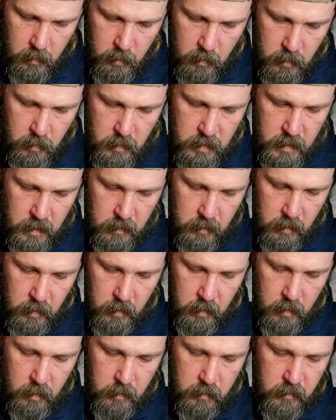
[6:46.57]
you set
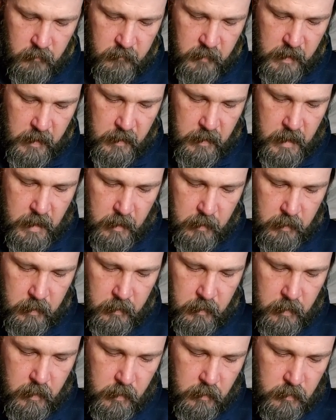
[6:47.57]
the vein down in
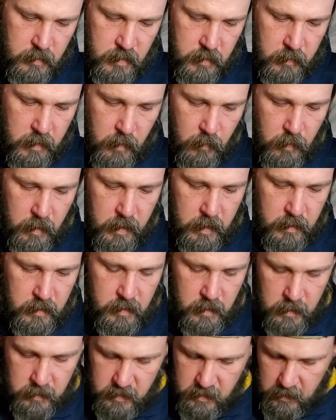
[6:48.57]
there, so that way
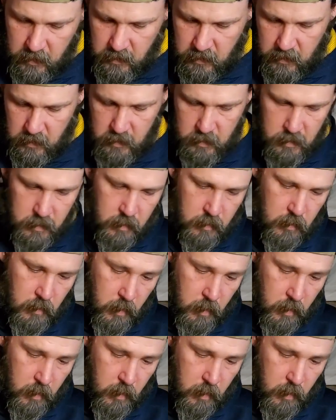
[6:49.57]
it sets easy.